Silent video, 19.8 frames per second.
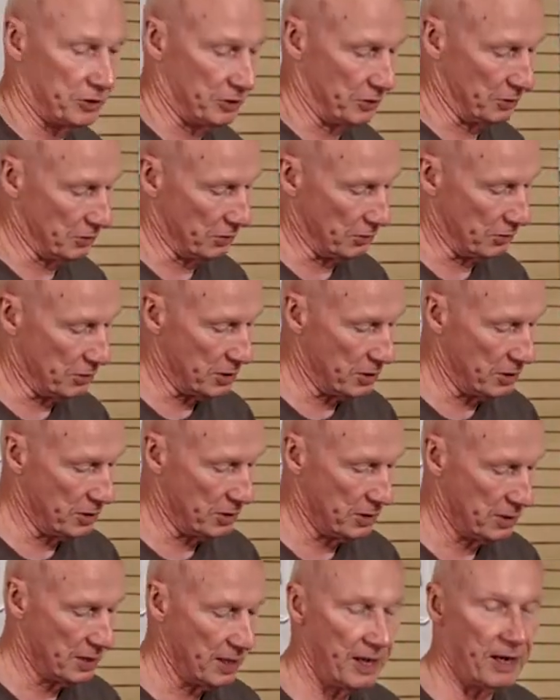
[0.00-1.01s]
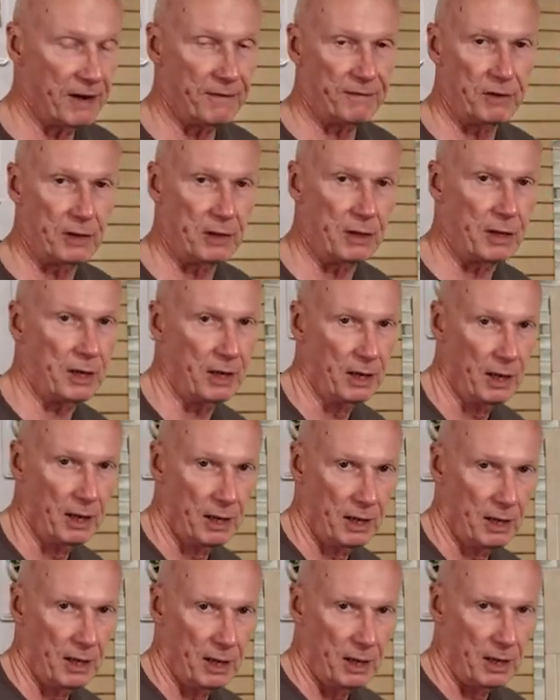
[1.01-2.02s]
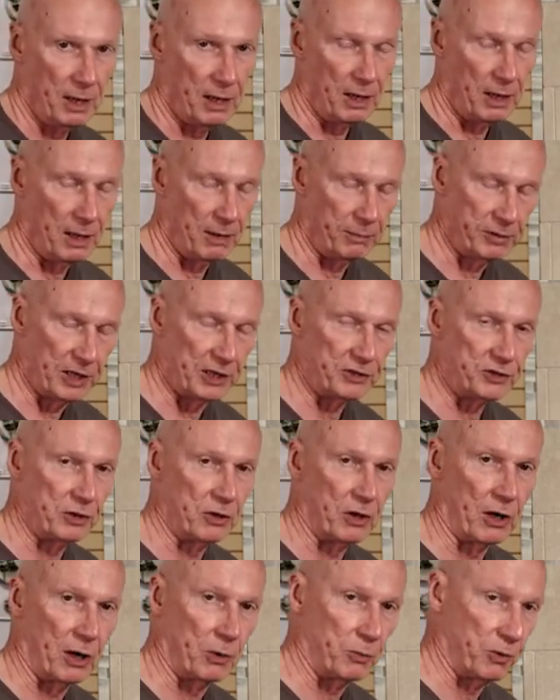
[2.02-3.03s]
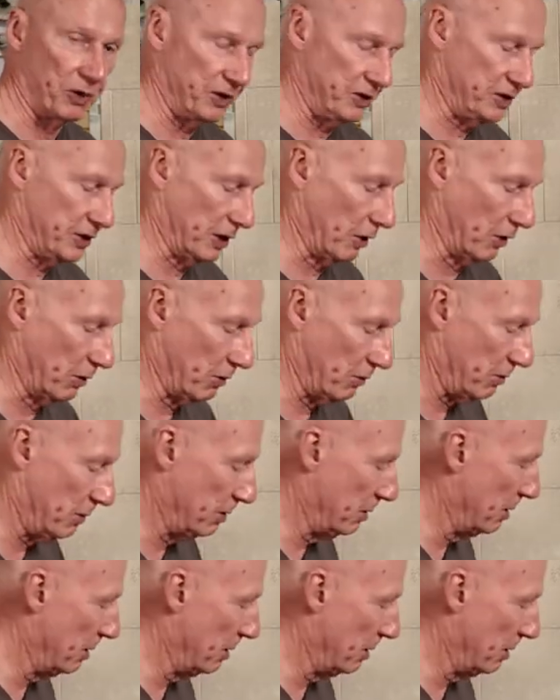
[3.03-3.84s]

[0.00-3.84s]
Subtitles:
to have the plaster guard with its arrow